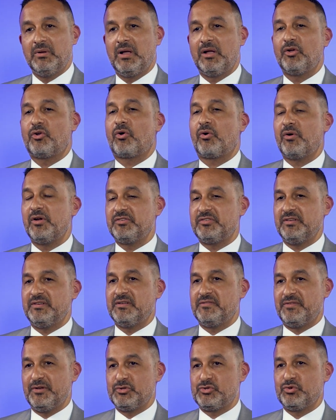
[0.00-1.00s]
encourage
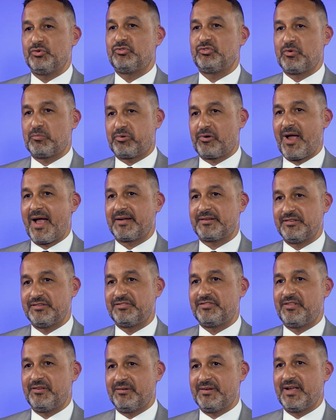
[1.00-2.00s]
individuals to
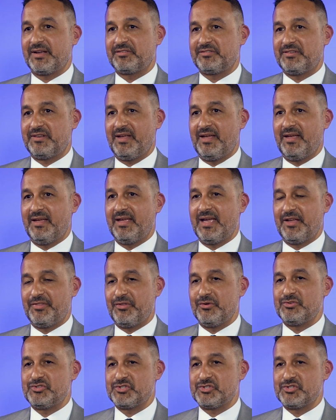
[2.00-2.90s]
practice their next day at their